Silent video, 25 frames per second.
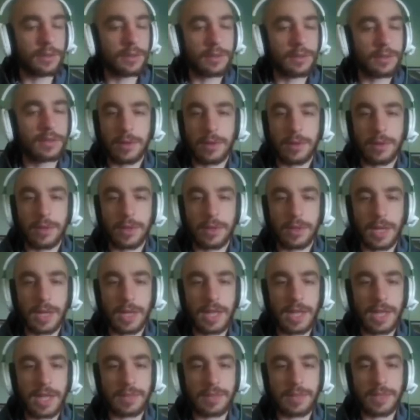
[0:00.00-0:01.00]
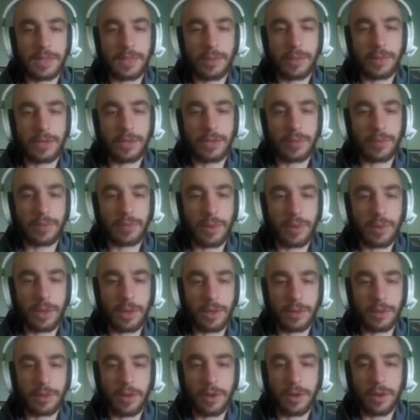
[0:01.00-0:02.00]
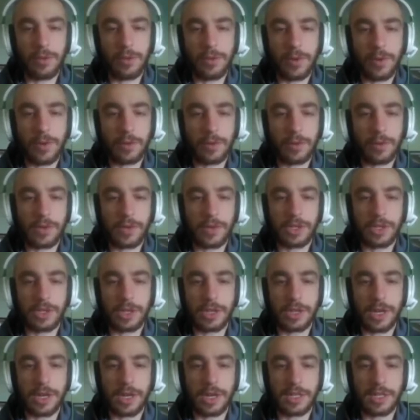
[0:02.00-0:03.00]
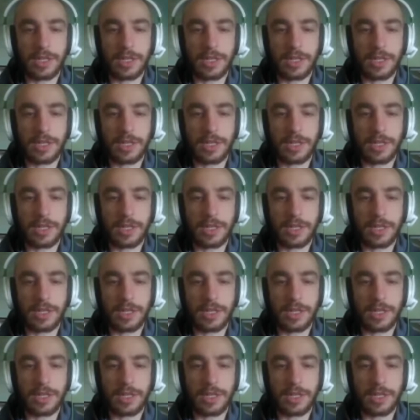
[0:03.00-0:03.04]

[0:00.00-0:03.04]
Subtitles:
The last missing piece from my wallet, old photo of Rachel and I,